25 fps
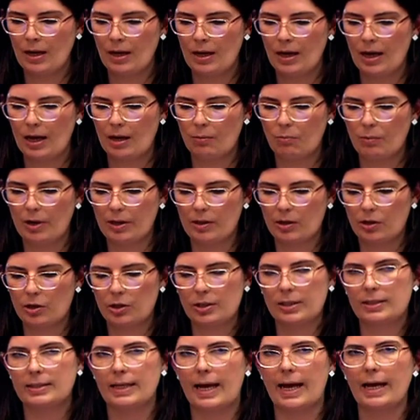And whether you
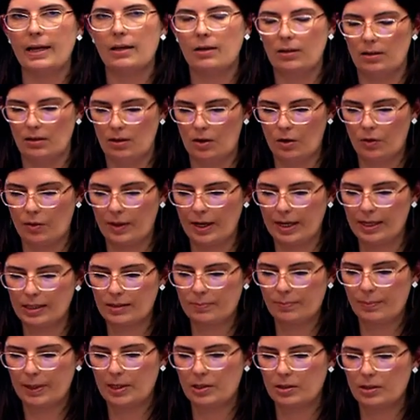sat on these
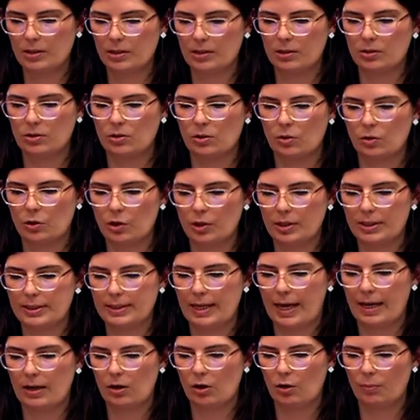benches or you
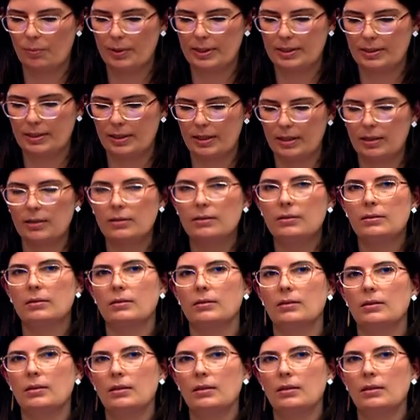sat opposite,